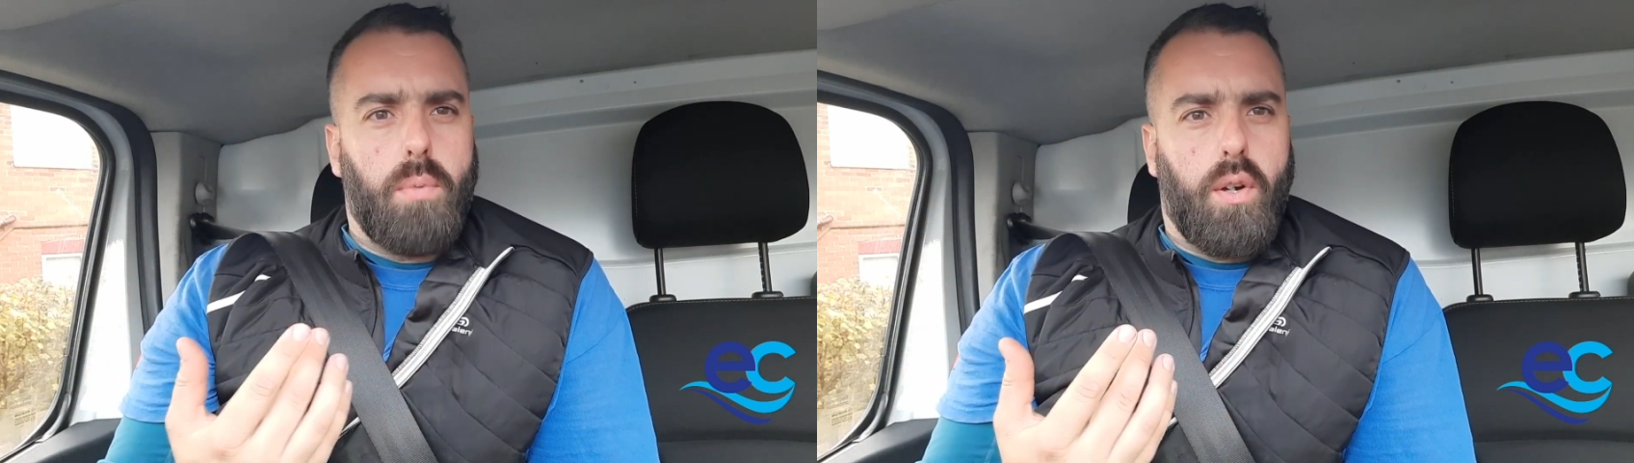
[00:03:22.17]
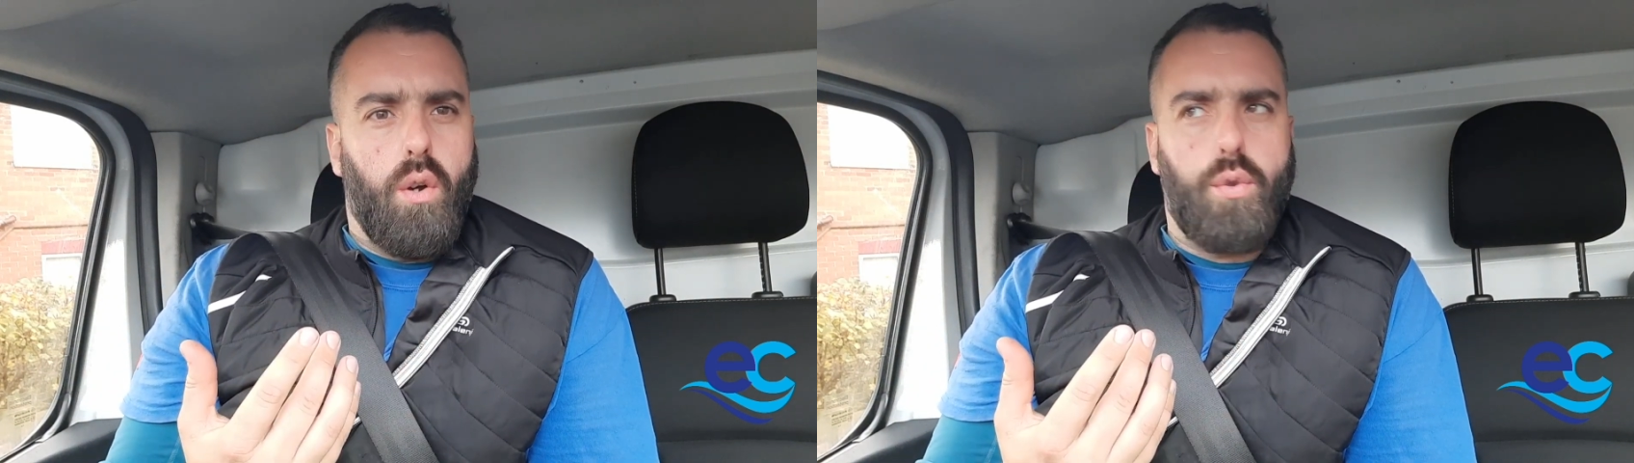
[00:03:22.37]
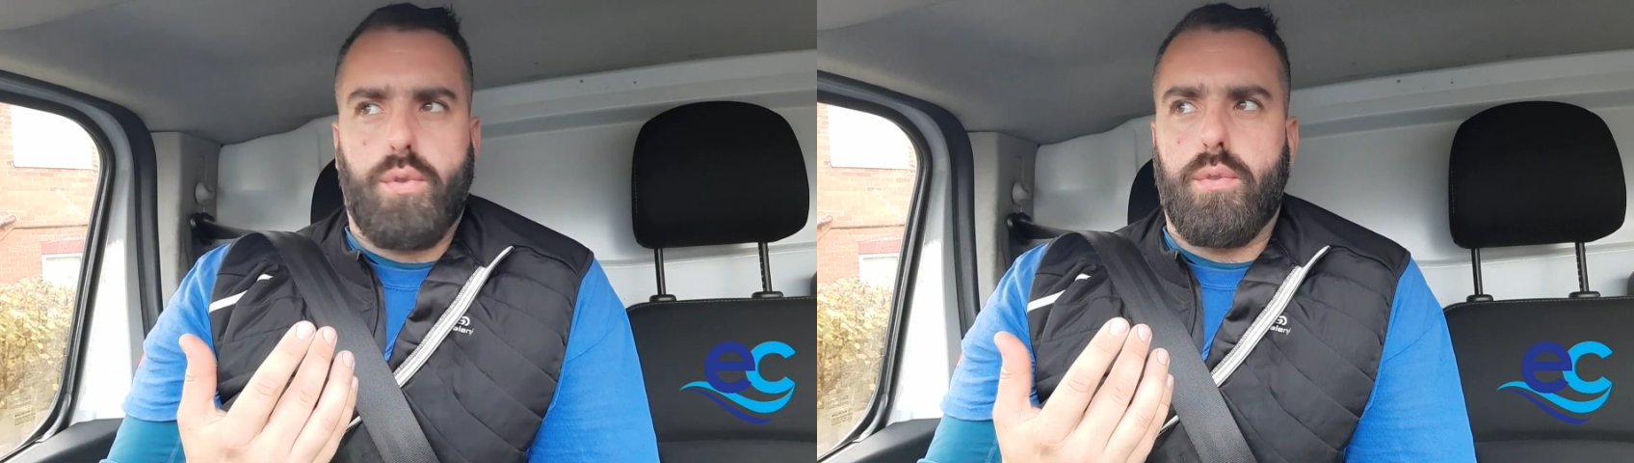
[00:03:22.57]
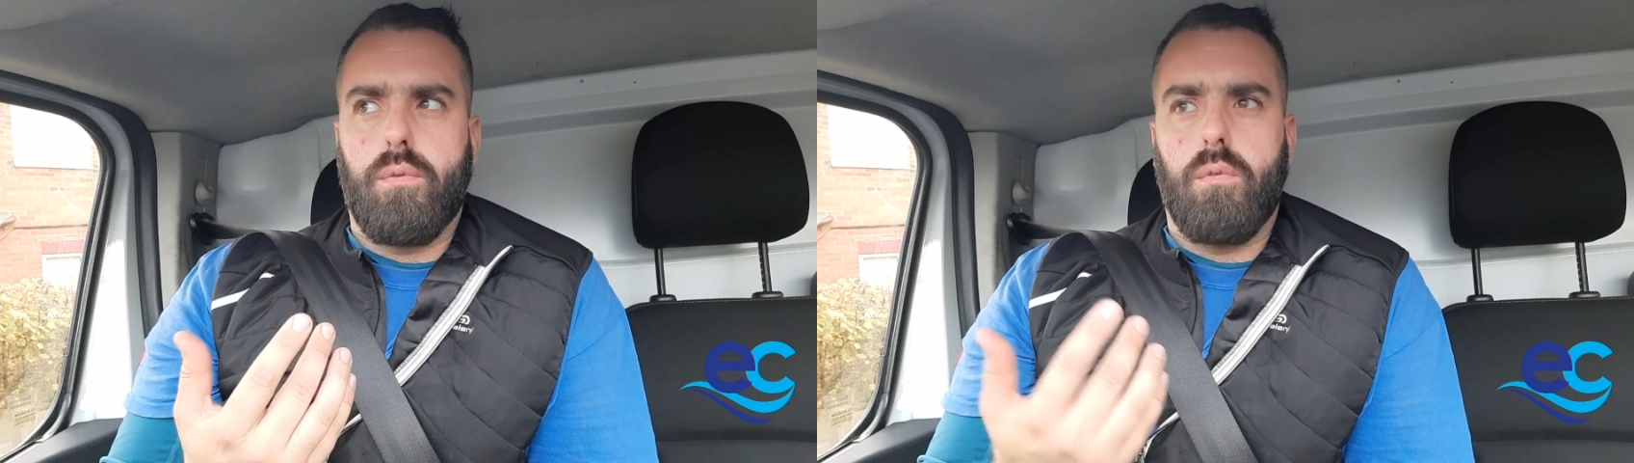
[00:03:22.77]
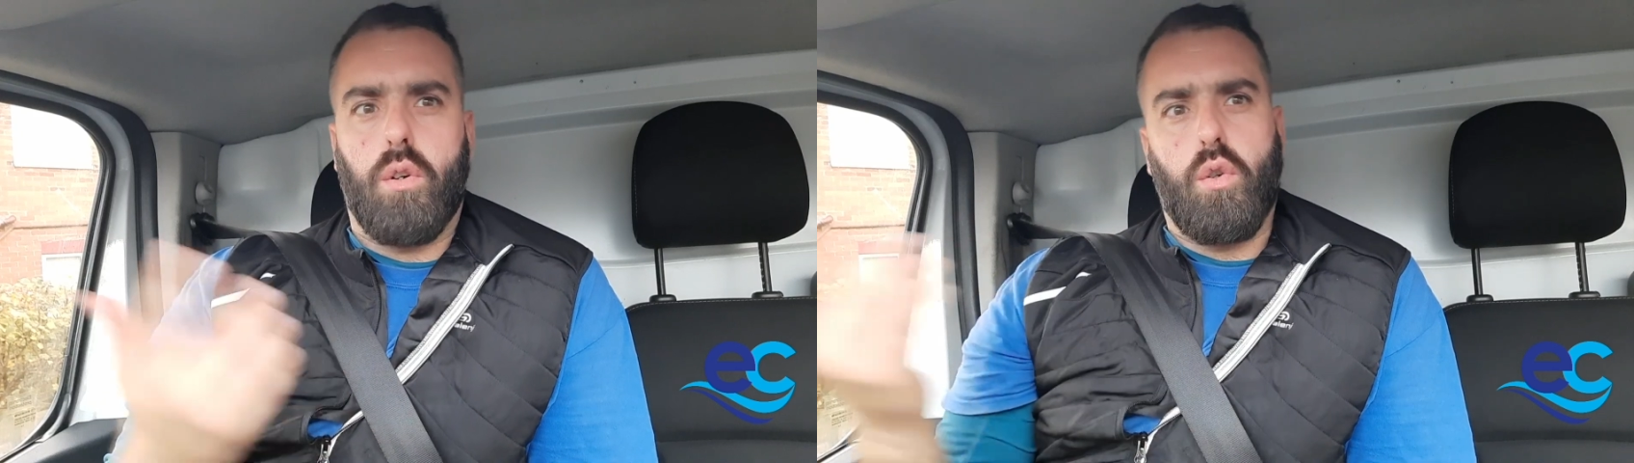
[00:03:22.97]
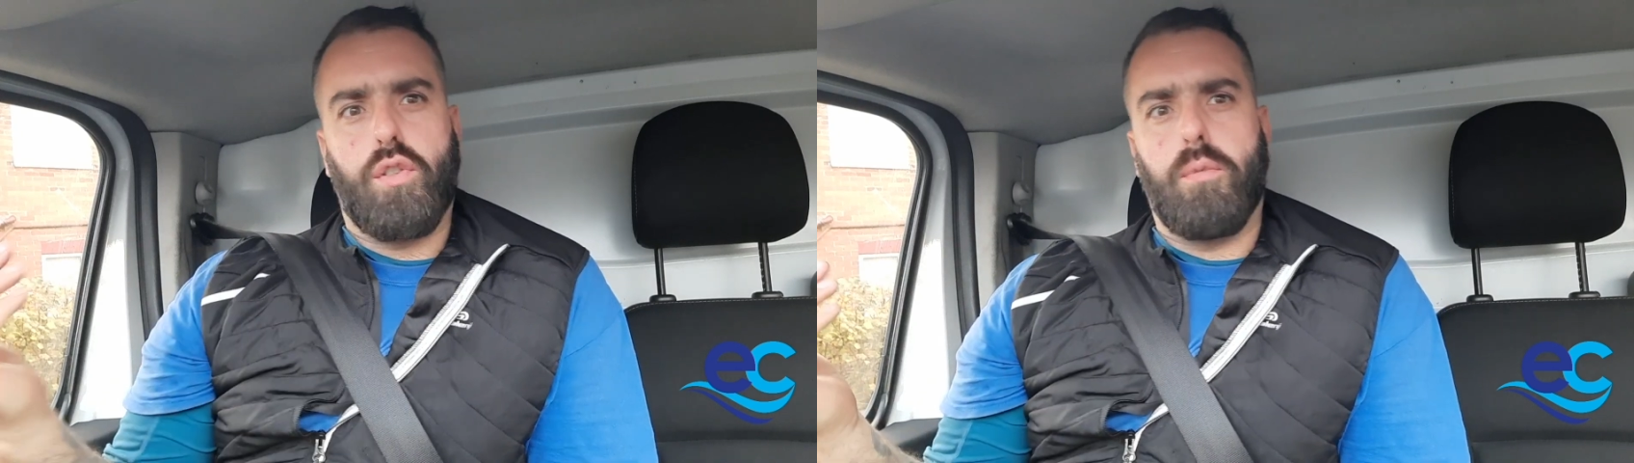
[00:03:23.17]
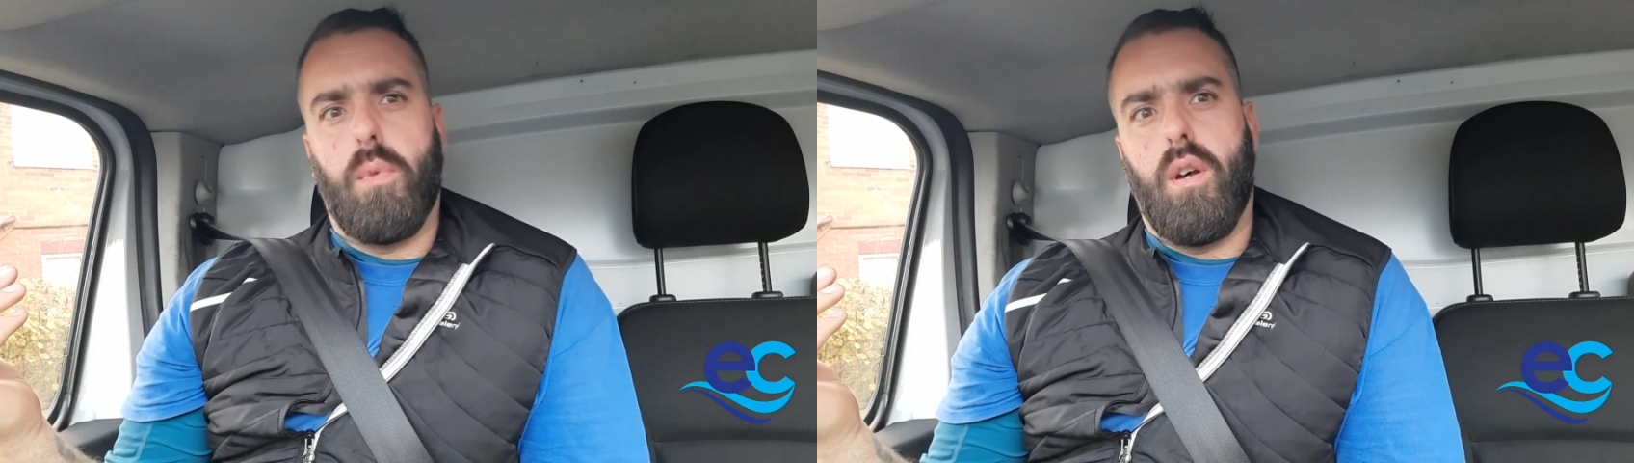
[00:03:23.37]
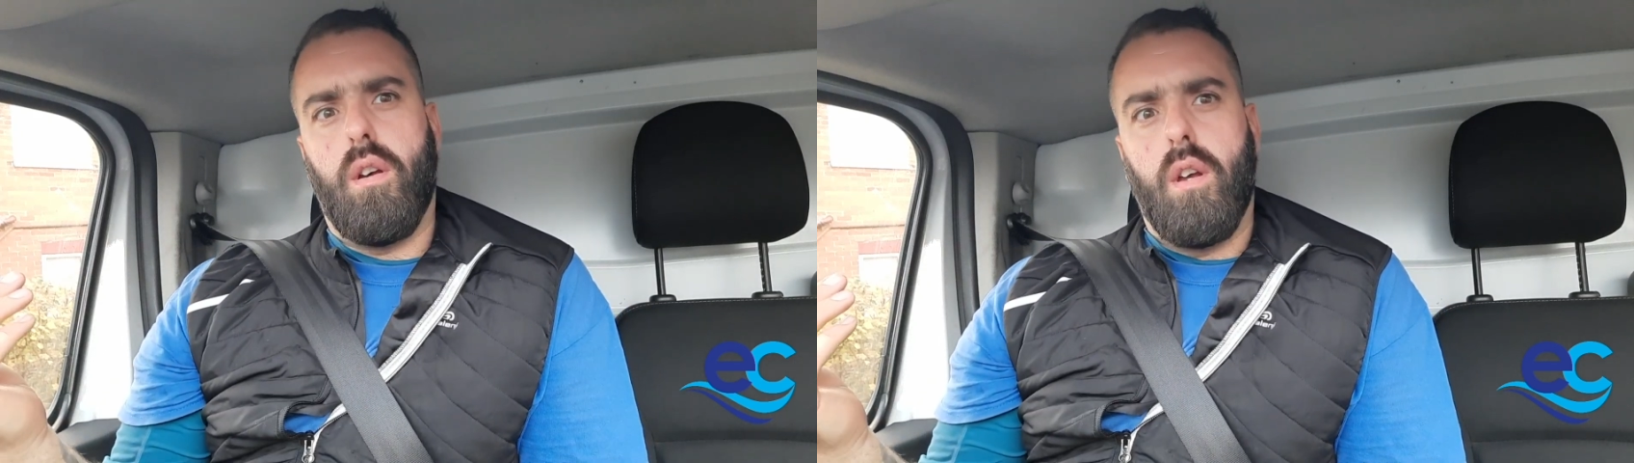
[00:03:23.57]
because a
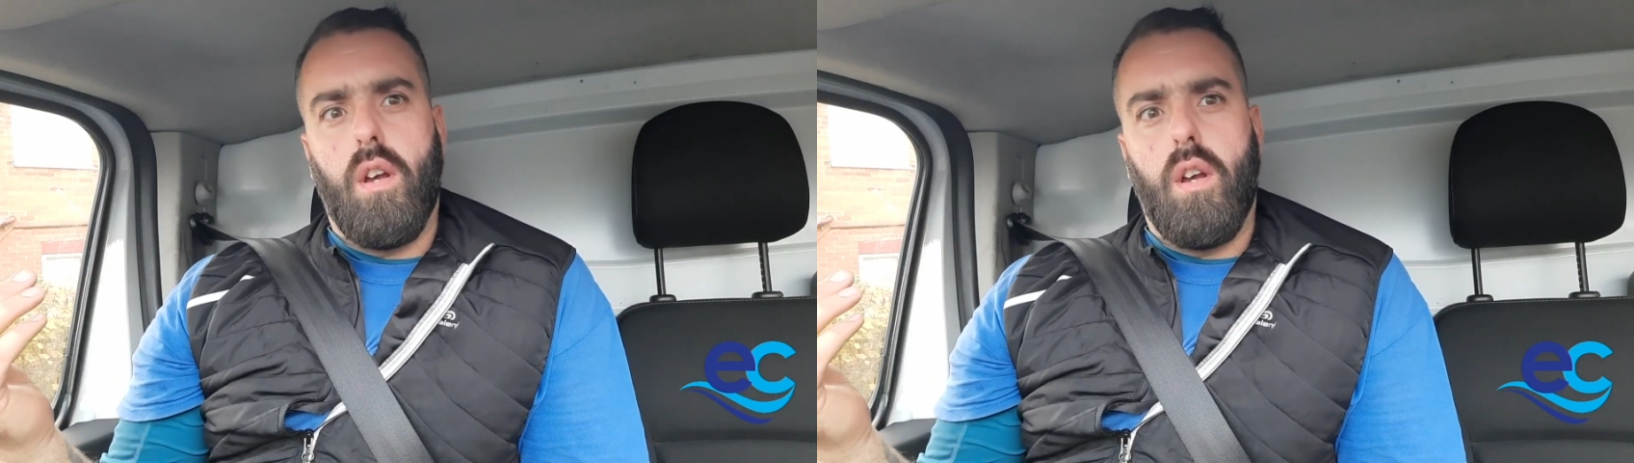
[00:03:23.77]
customer